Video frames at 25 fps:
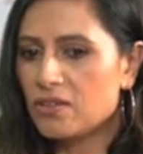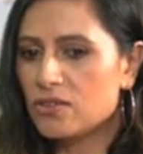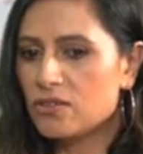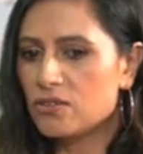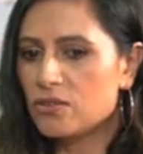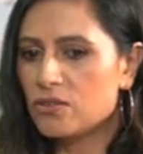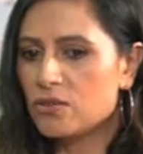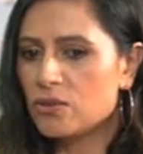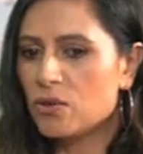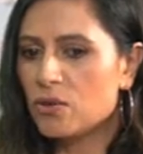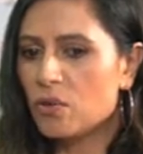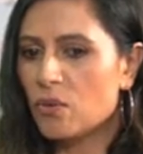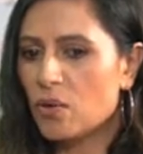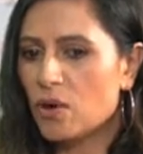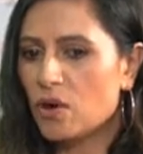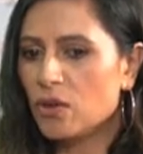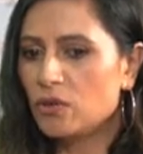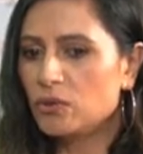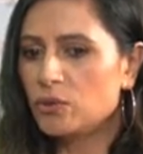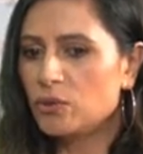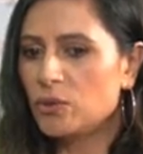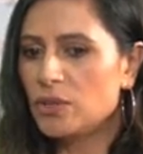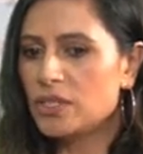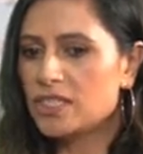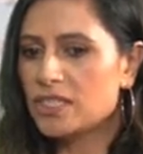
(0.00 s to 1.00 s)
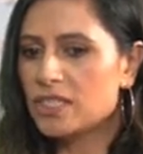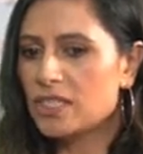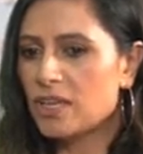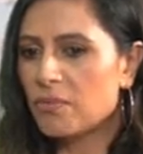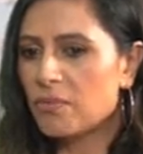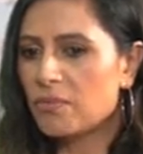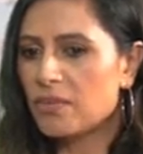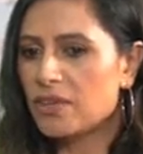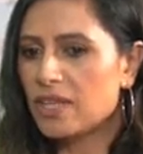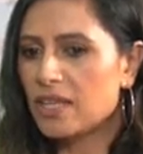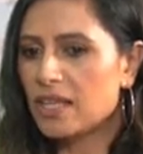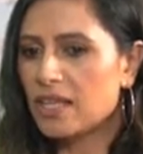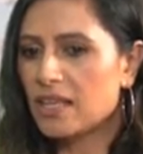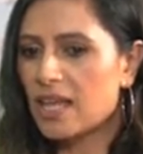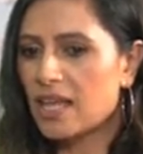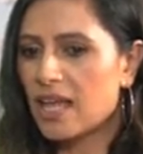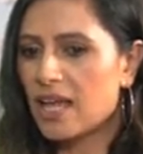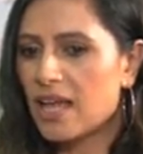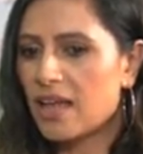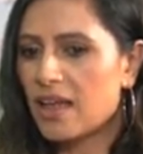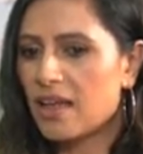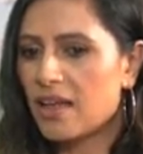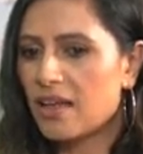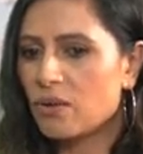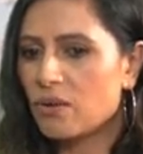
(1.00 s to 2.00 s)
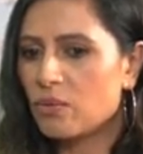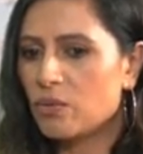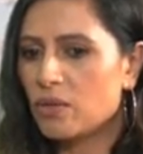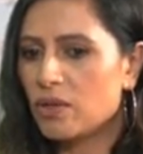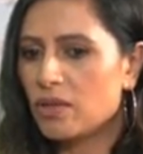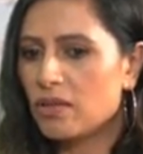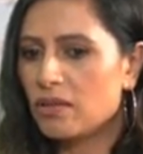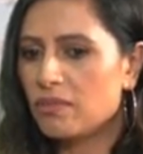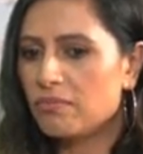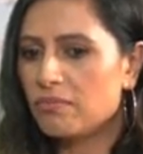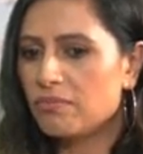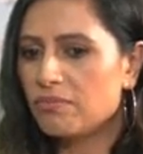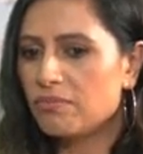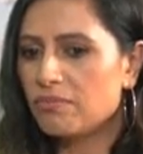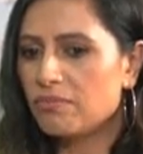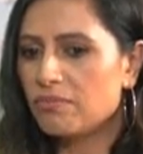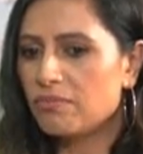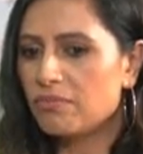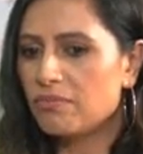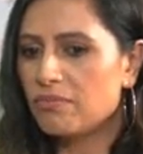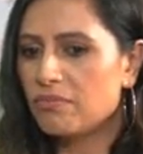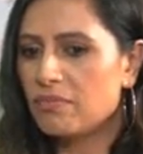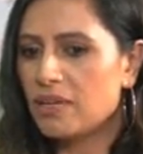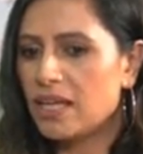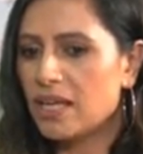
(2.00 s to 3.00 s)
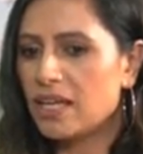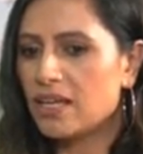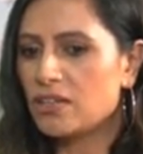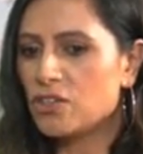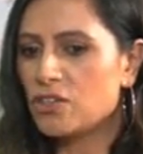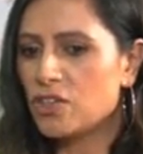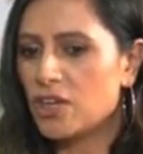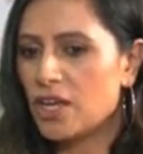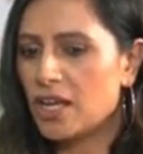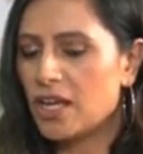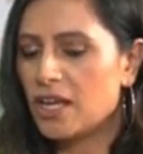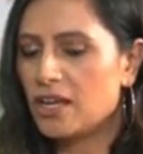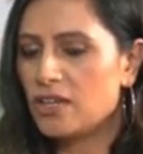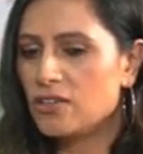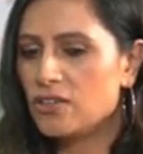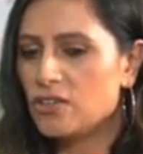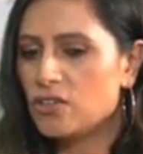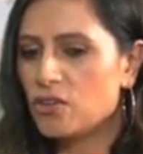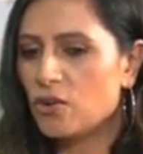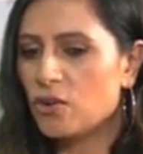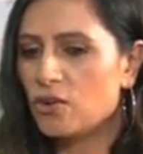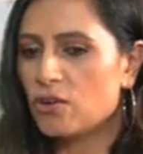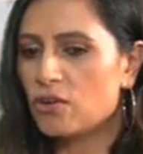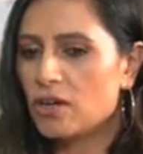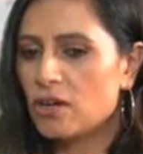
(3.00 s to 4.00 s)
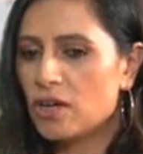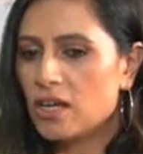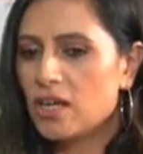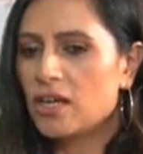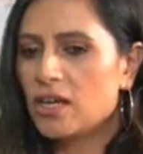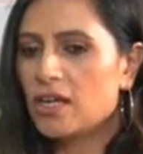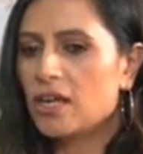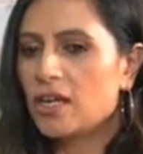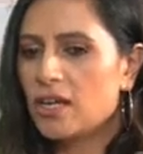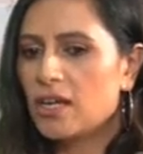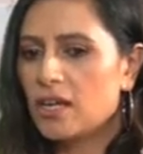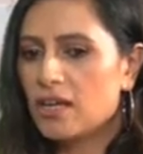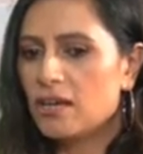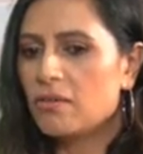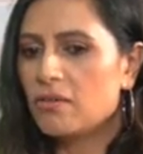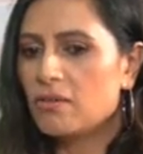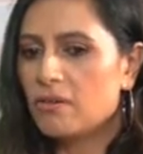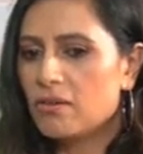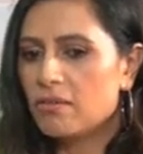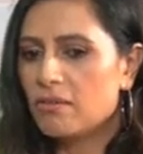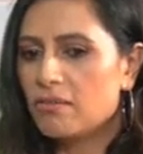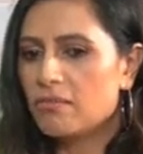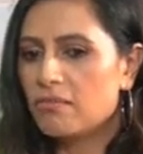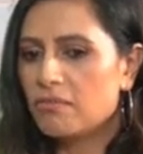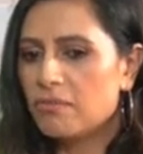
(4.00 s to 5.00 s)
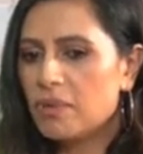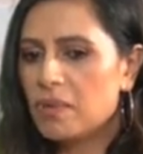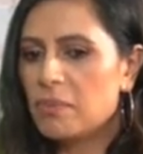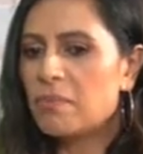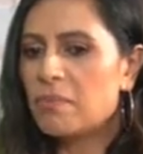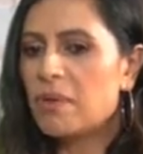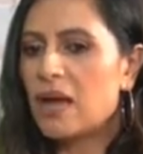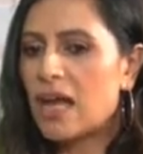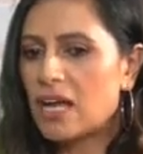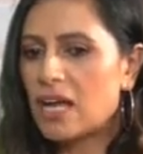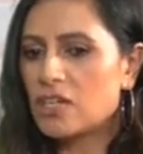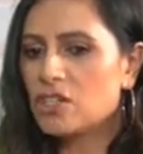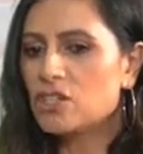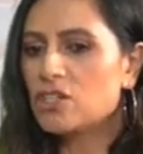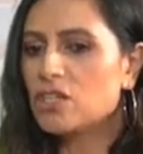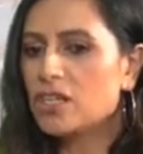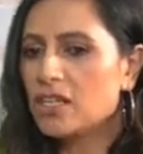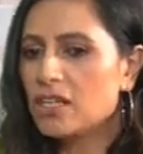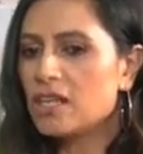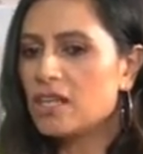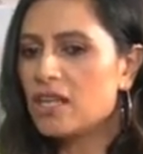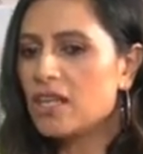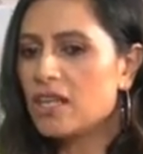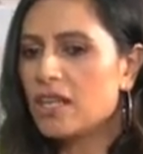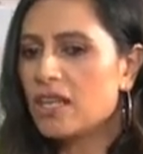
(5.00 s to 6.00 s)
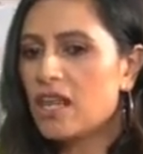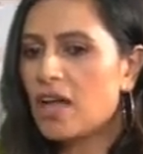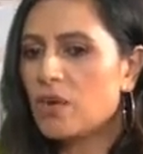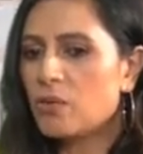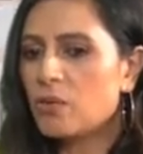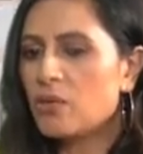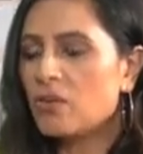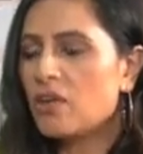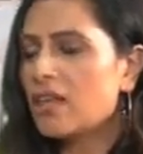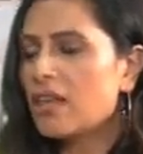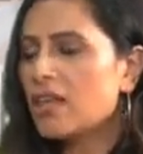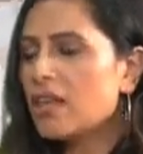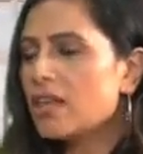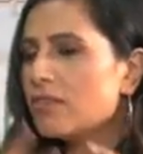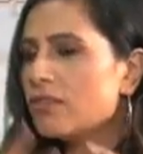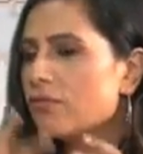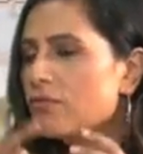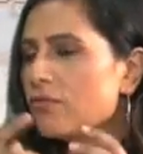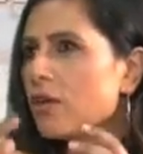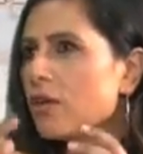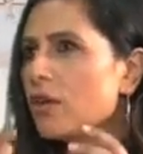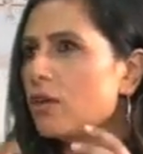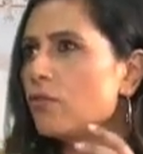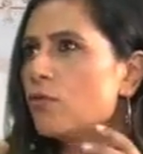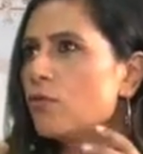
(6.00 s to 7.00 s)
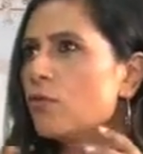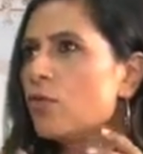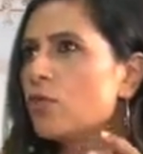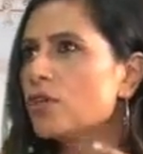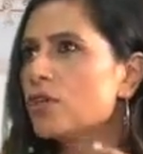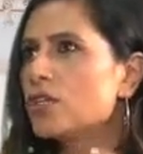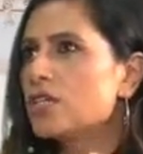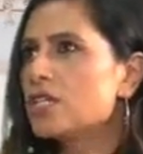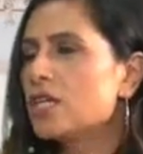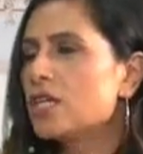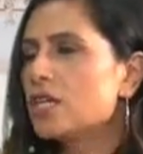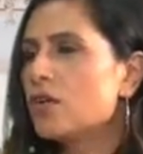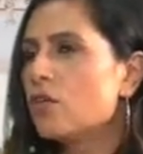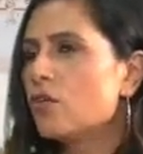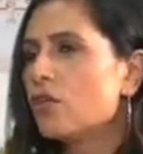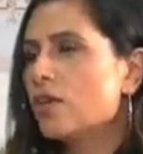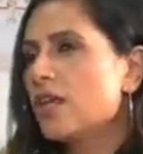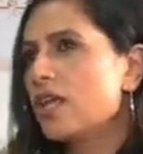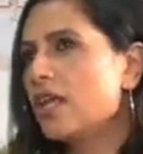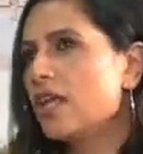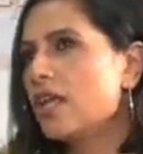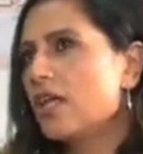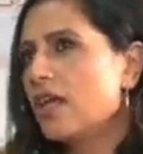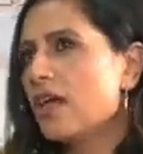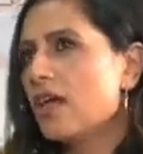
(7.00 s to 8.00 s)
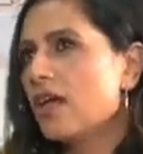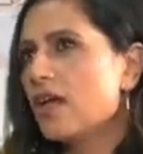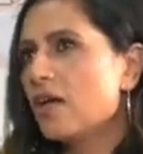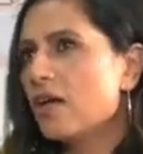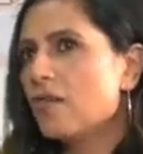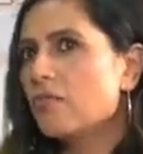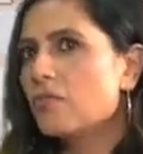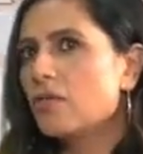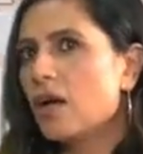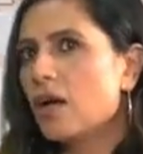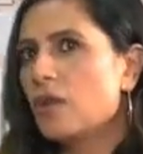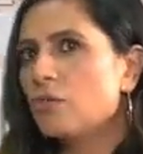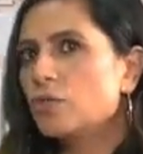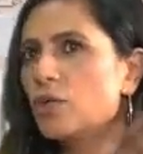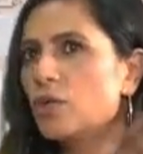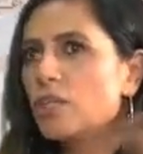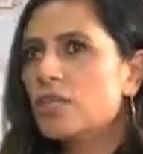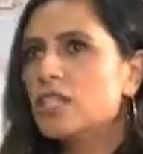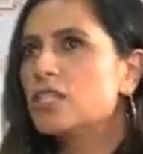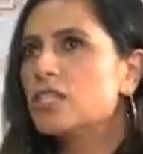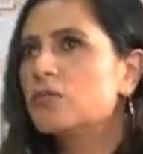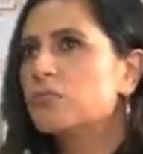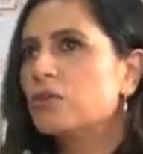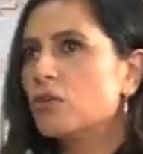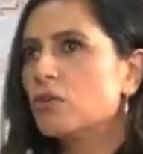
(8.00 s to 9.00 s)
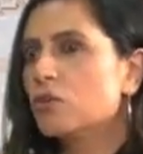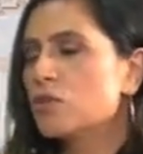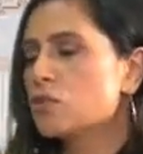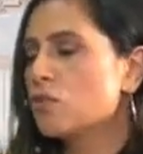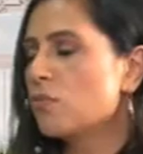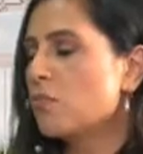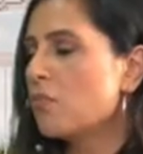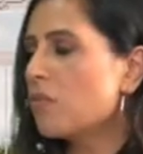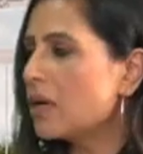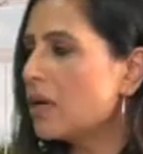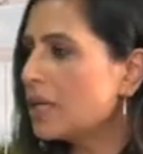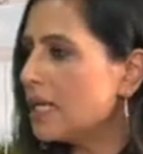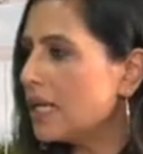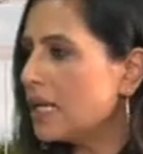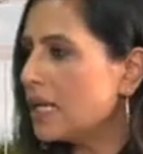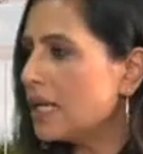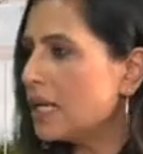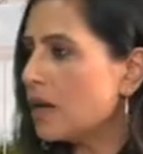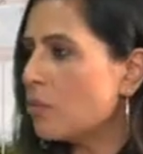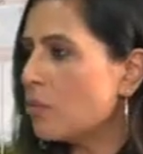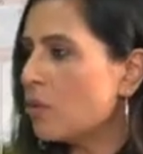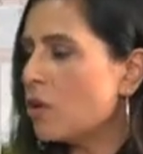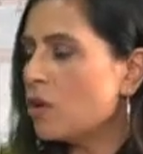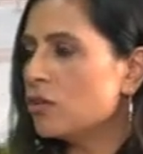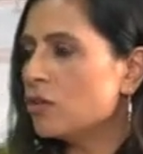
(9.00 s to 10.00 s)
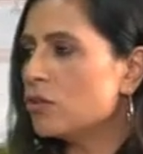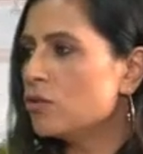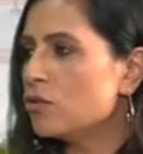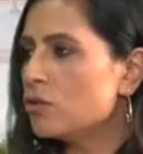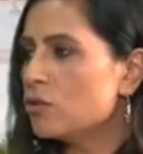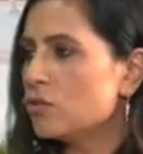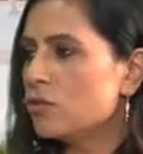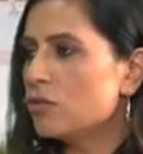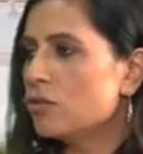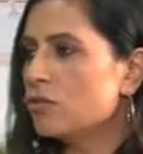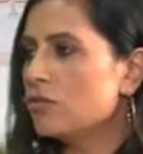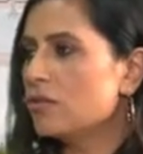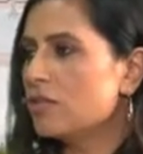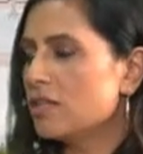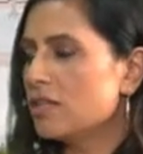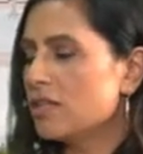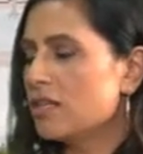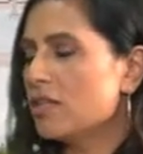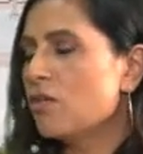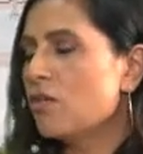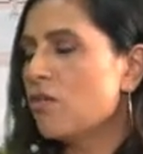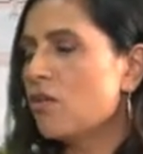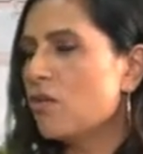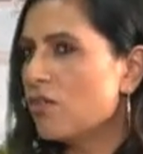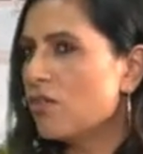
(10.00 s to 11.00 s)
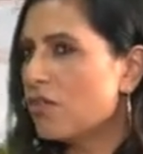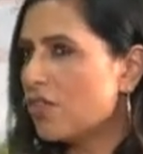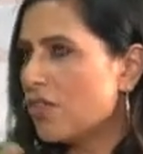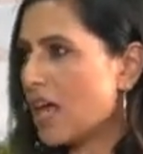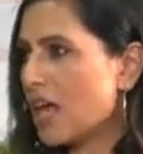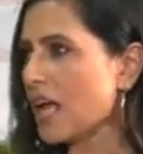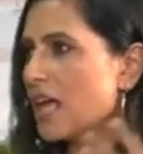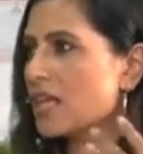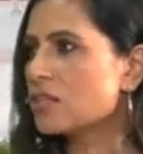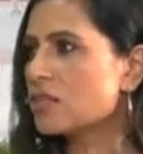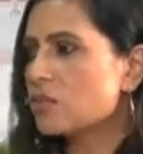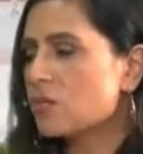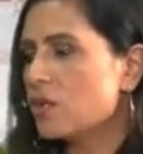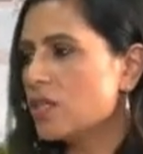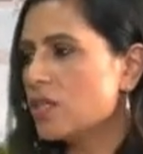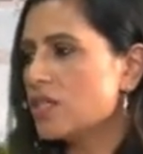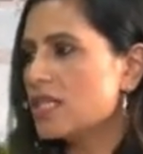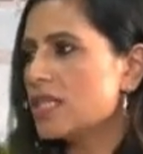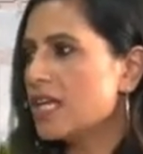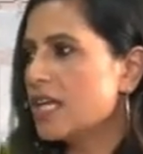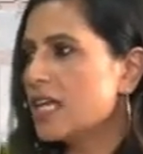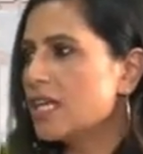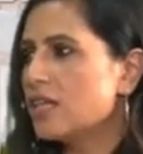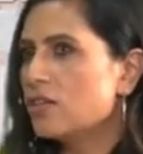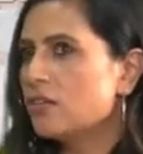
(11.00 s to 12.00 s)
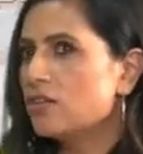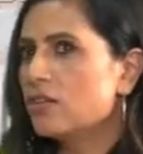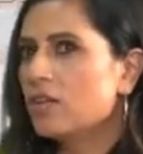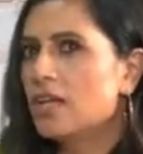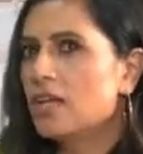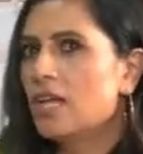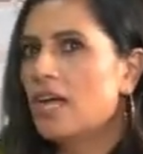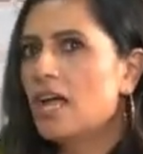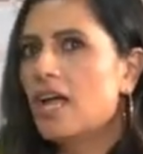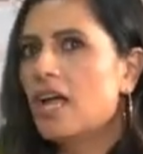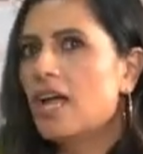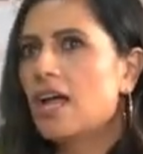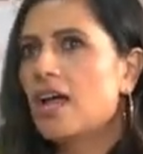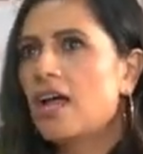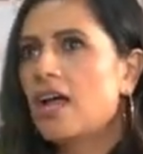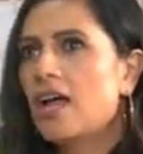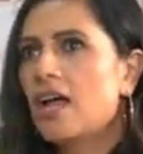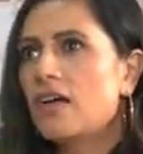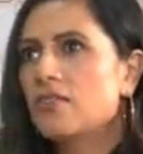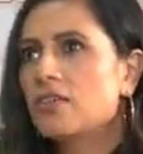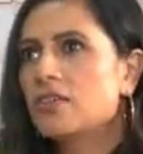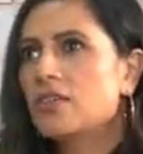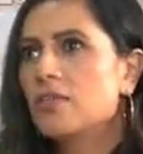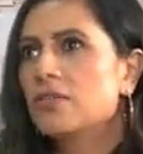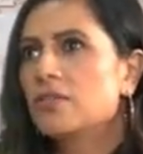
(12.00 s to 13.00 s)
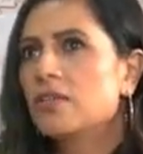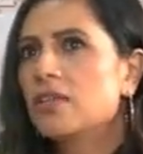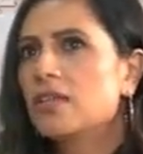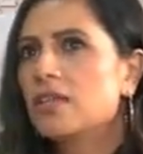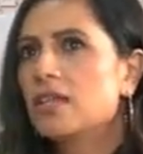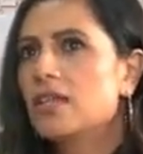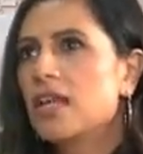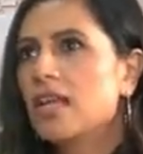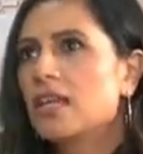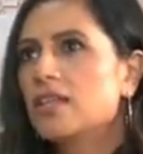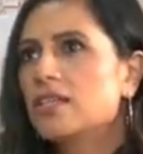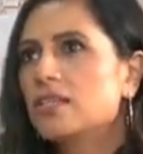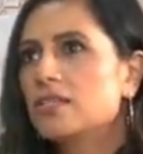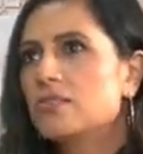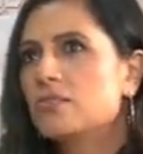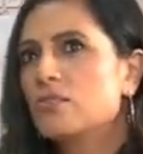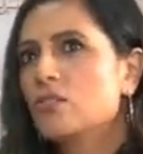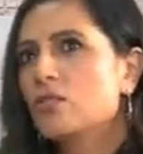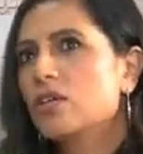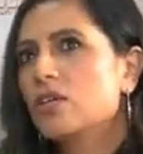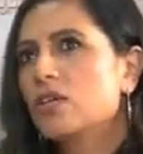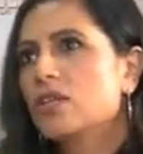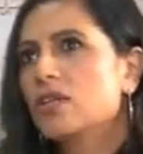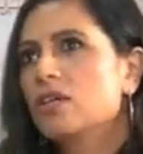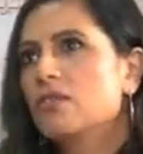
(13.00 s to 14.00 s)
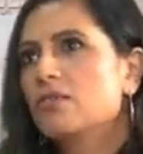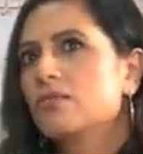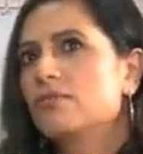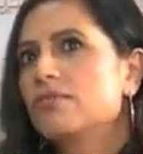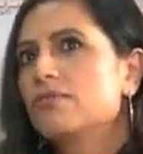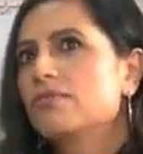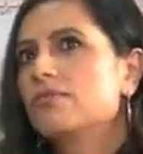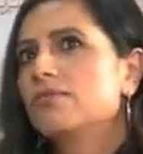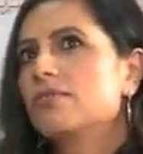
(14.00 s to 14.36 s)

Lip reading: the world, doing something that will make a change, or being passionate in that way, rather than kind of focusing, okay, I'm doing this because of money. I want to do, you know, that's what you're saying. Have something that is more kind of